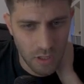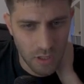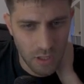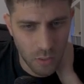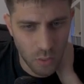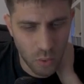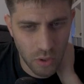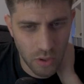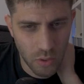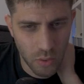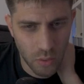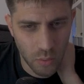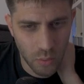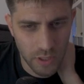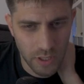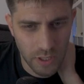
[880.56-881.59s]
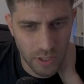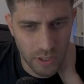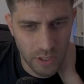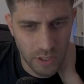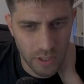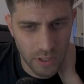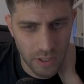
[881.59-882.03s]
Now queen,
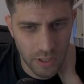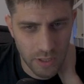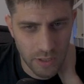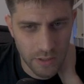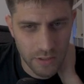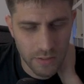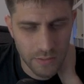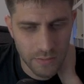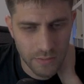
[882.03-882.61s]
king here.